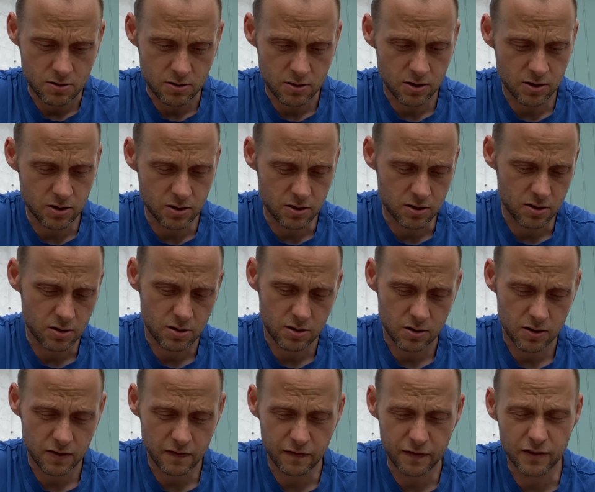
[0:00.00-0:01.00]
You
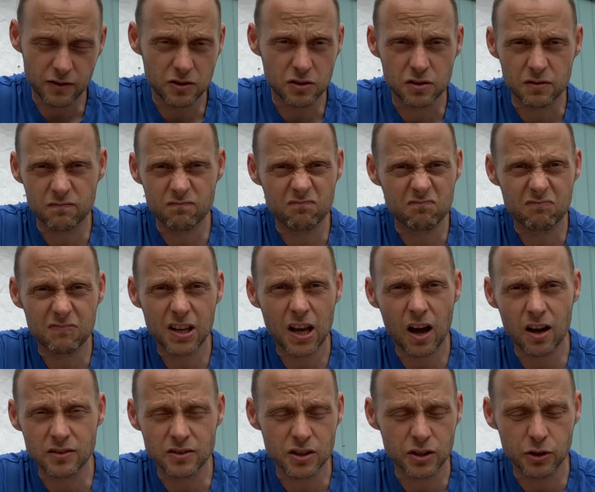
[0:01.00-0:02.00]
just
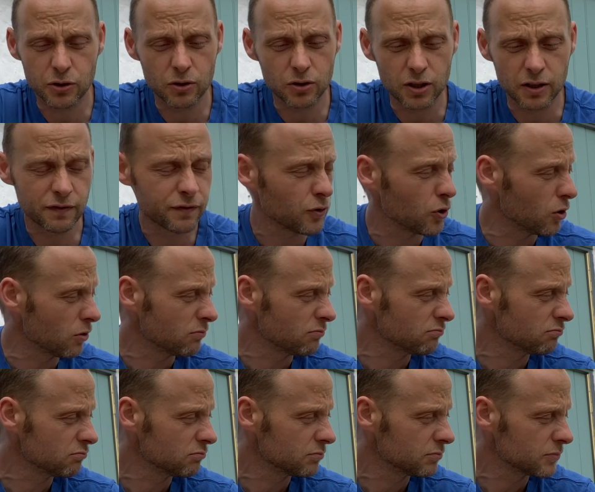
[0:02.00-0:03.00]
can't secure your foot.
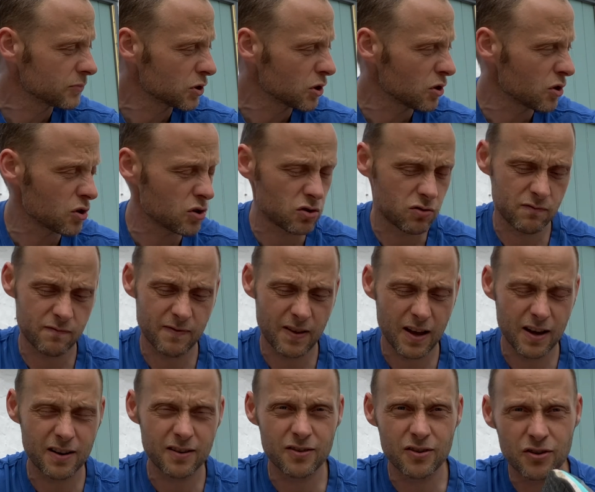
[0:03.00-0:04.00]
So
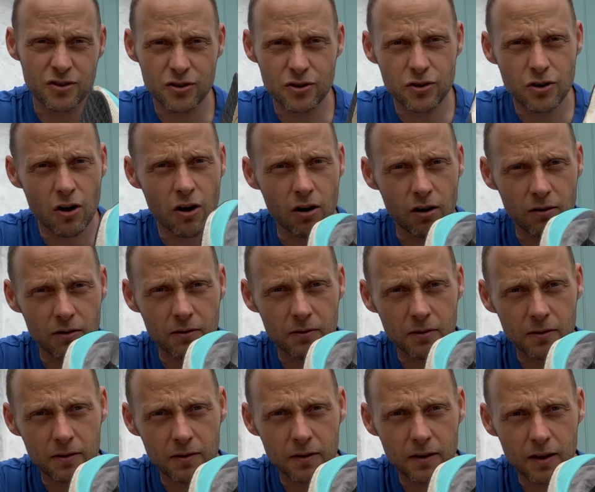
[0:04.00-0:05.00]
not
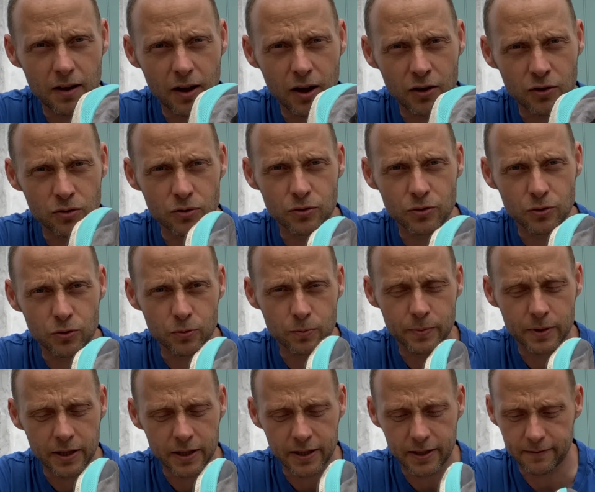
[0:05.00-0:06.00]
a good
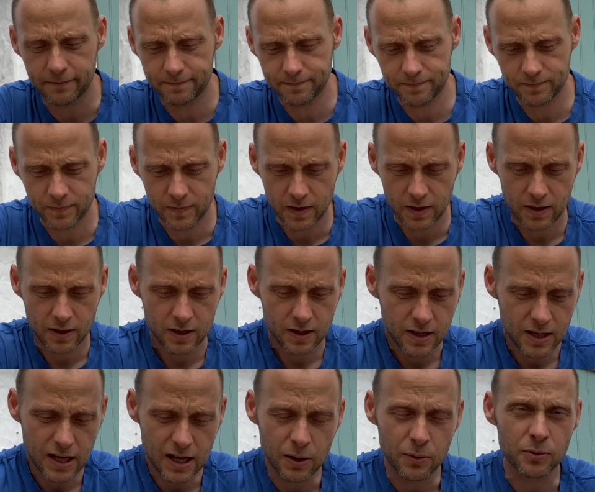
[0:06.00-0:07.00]
update.
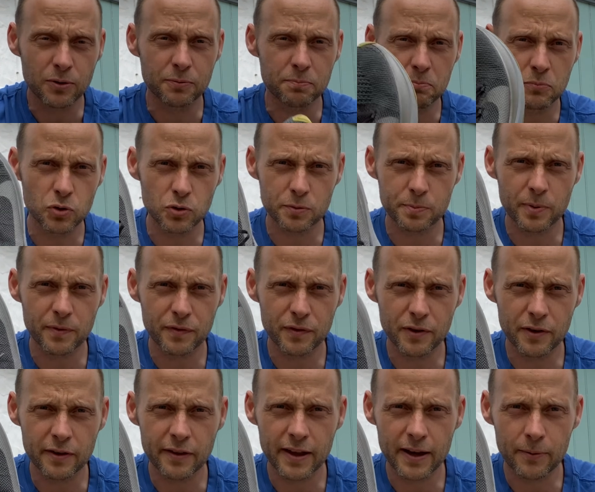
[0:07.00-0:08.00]
I would much prefer
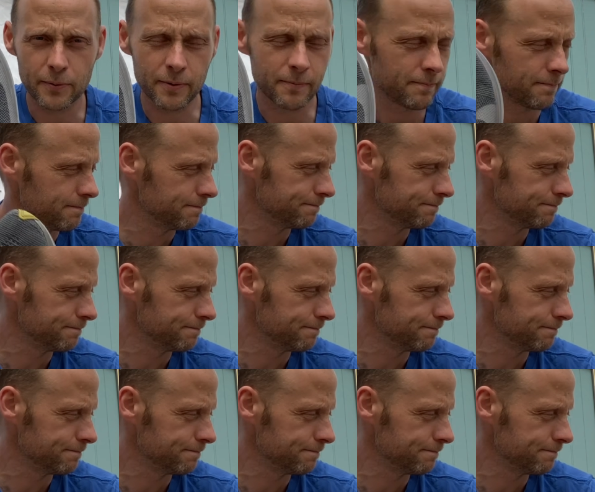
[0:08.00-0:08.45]
that one.